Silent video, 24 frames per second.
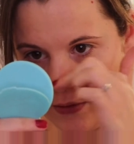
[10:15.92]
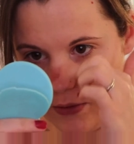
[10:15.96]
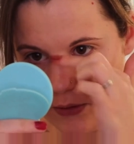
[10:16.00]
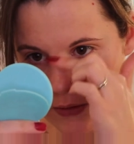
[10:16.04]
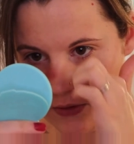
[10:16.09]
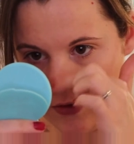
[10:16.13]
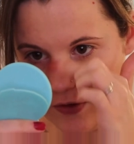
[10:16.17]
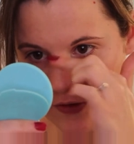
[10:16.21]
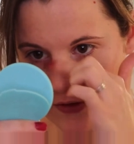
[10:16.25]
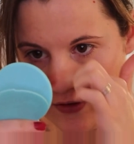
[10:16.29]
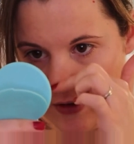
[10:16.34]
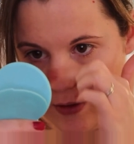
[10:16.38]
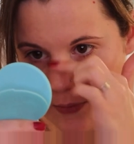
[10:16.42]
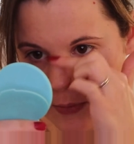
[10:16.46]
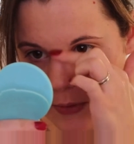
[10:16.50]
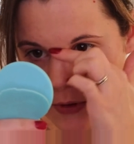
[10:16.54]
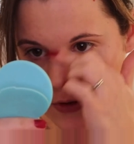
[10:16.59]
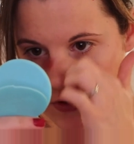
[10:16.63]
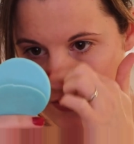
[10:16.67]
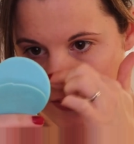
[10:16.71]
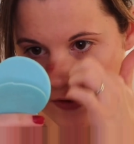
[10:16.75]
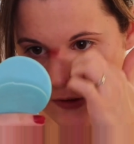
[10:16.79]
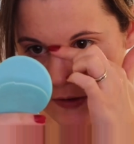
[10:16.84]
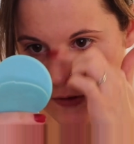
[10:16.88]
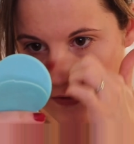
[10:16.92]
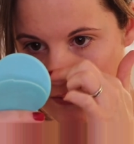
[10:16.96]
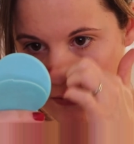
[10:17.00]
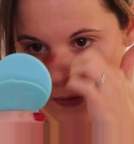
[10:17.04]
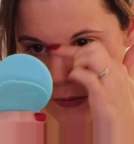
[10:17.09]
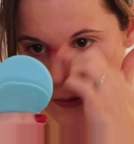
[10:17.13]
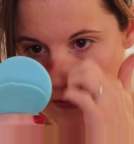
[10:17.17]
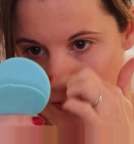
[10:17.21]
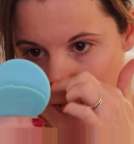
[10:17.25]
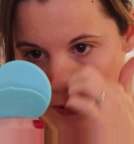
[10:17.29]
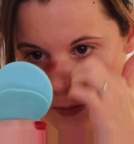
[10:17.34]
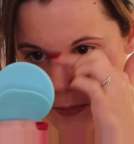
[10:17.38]
And just dab it just
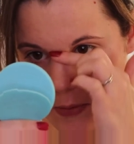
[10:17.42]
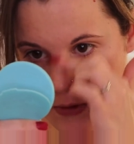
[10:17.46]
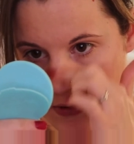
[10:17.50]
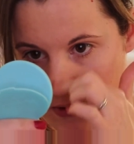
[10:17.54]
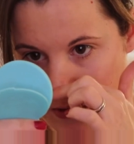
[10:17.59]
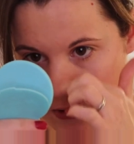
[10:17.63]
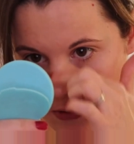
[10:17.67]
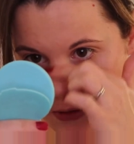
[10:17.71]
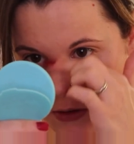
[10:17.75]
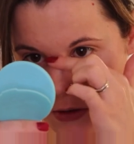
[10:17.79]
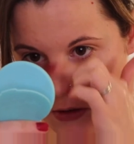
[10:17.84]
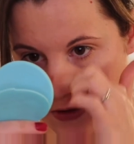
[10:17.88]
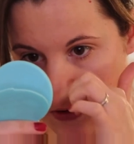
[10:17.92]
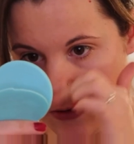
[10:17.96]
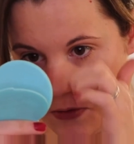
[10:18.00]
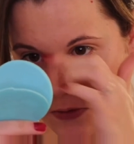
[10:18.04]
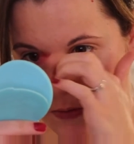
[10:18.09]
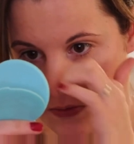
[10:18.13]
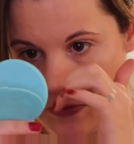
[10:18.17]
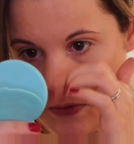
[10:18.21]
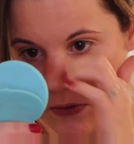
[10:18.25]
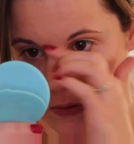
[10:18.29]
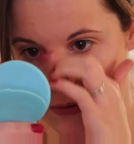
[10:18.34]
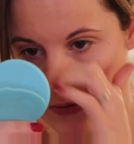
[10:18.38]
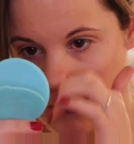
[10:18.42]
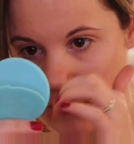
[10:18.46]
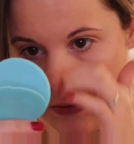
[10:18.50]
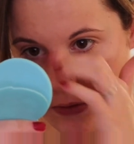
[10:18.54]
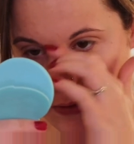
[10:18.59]
up and down the nose.